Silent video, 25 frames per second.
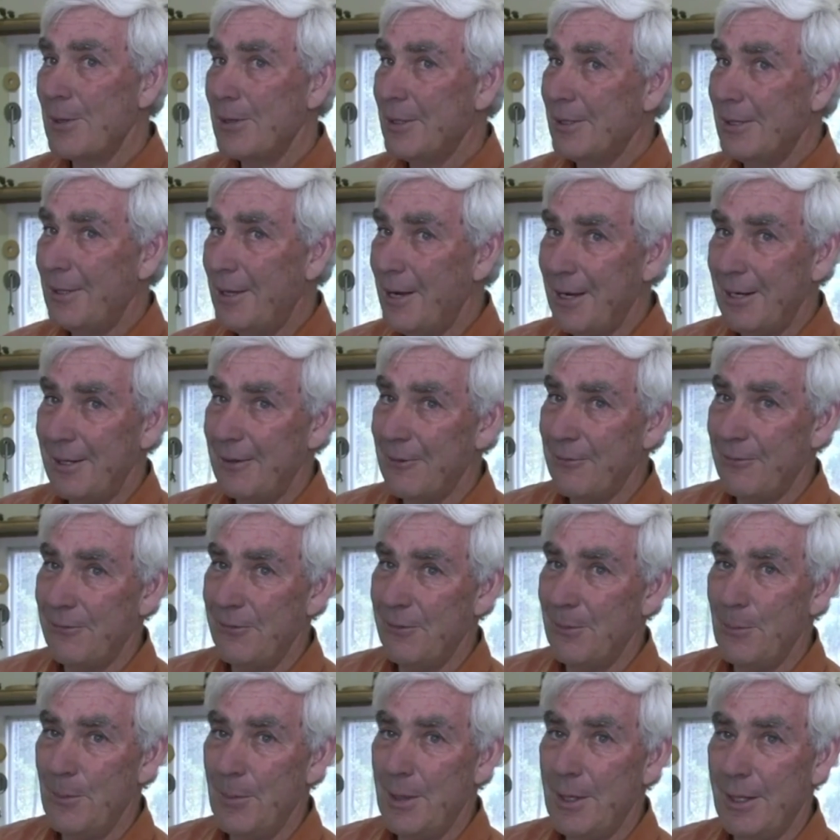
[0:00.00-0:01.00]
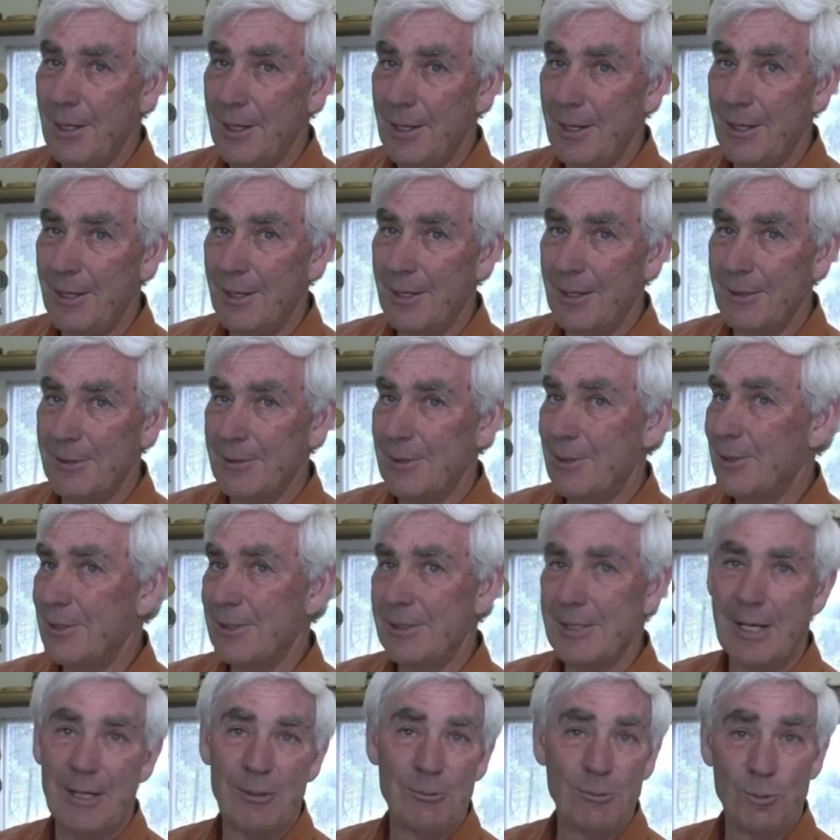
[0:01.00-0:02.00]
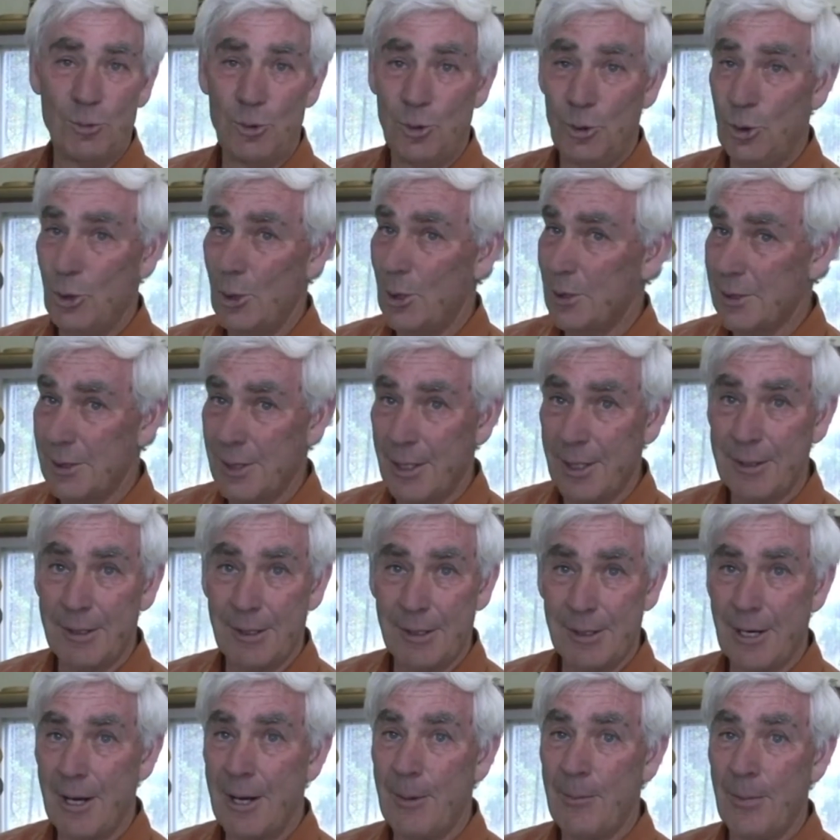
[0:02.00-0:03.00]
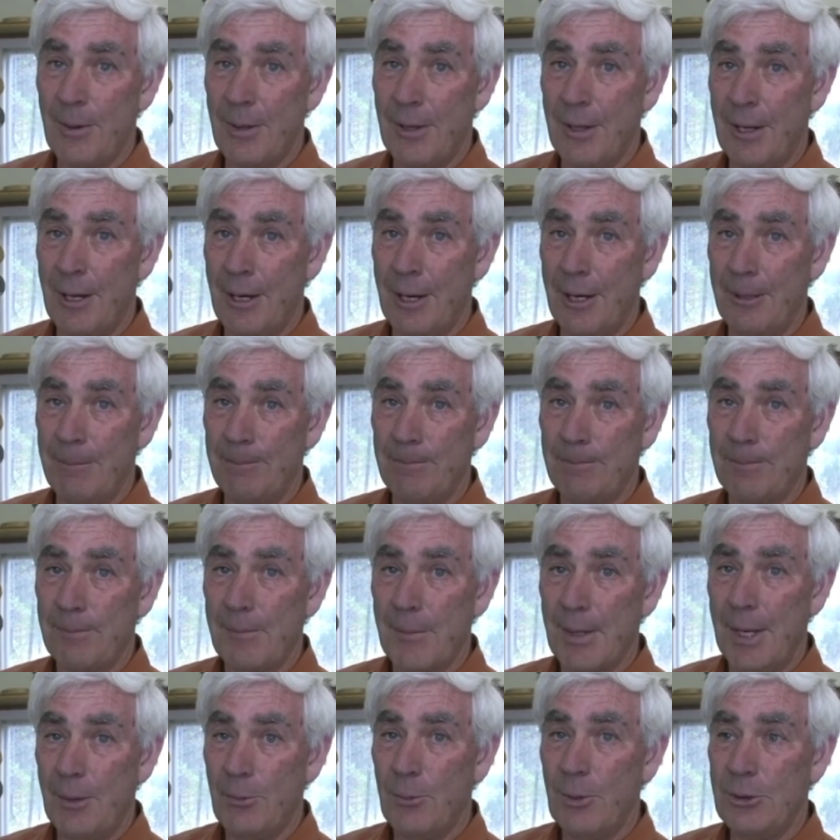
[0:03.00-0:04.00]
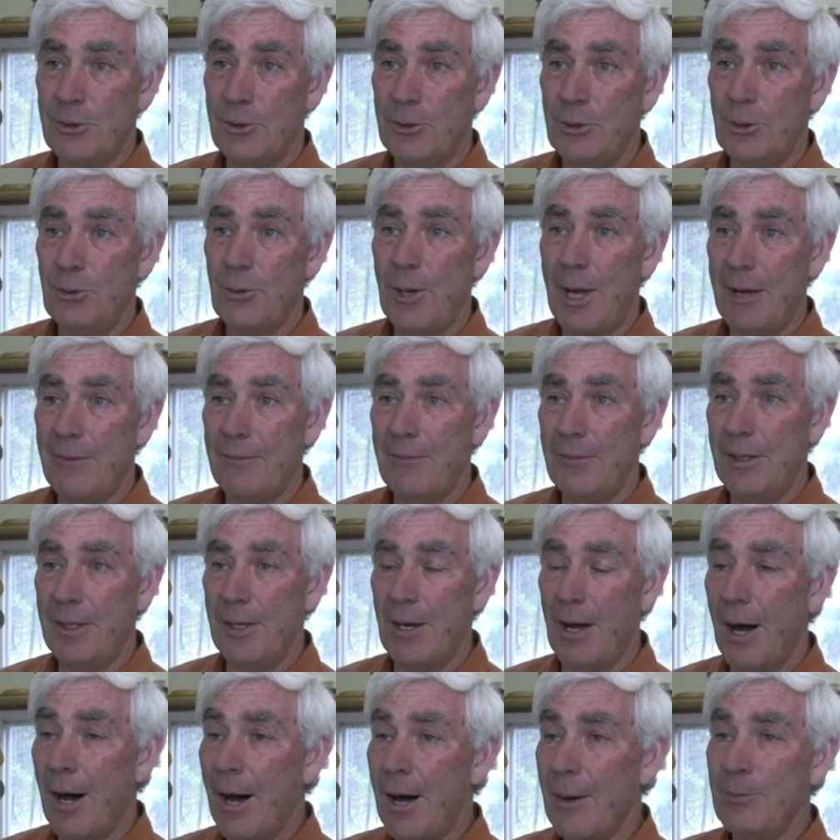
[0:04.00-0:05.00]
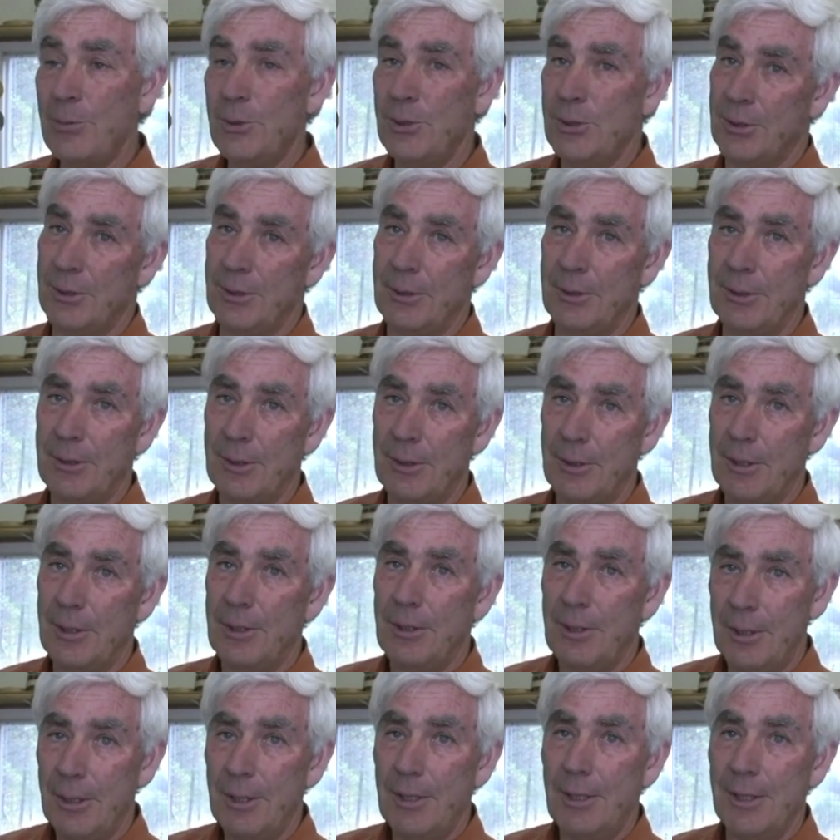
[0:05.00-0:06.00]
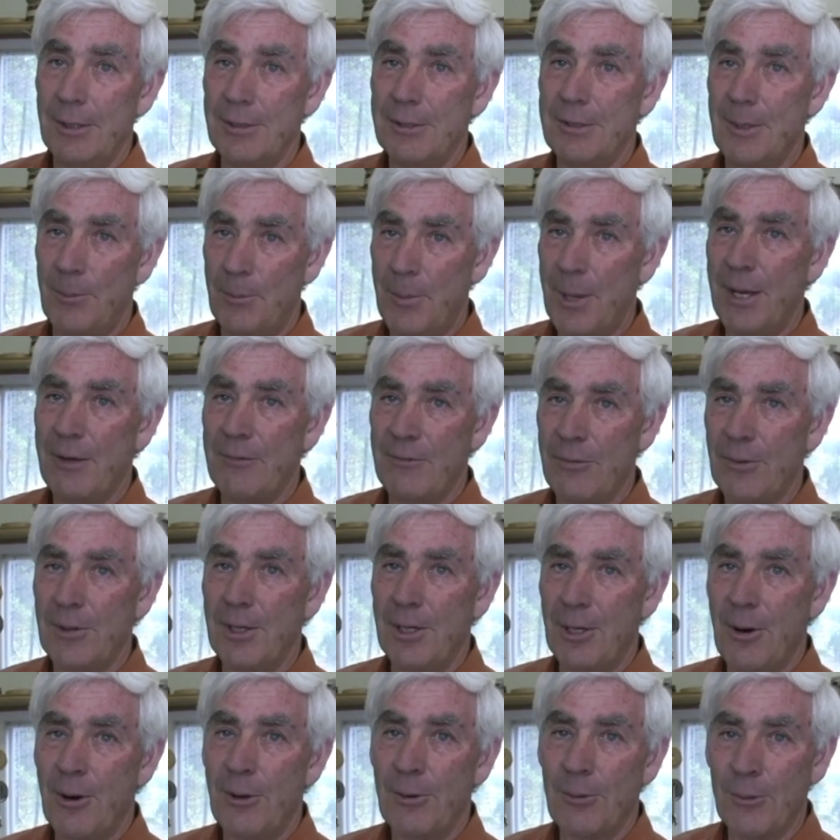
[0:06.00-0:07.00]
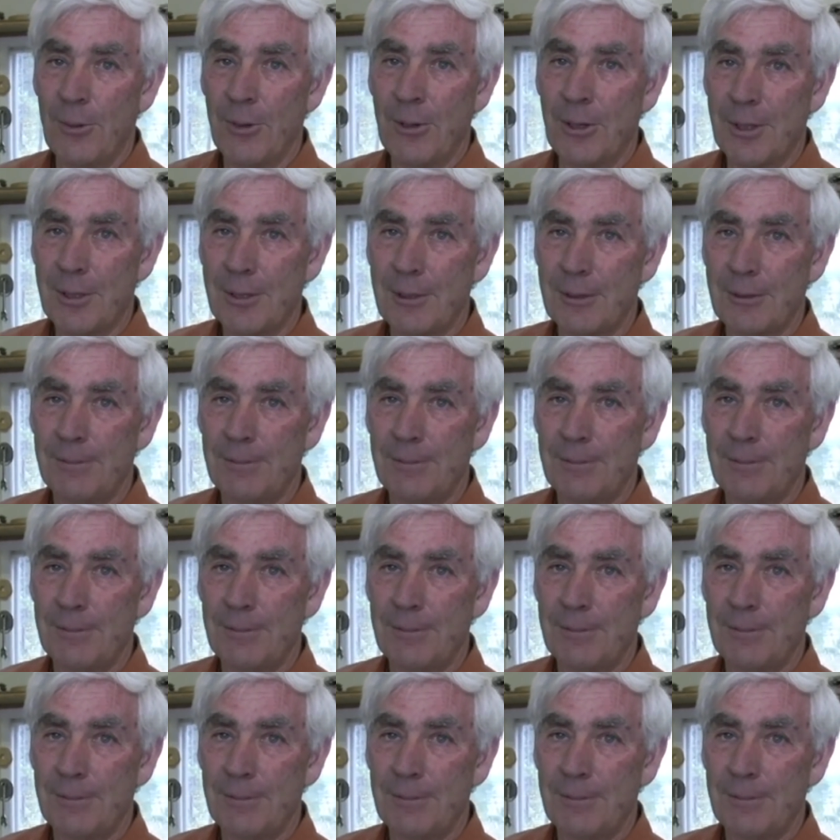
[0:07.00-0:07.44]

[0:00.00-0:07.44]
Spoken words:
of the line for me is going to sound just like the top of the line, and what you have the option is to pay for the artwork.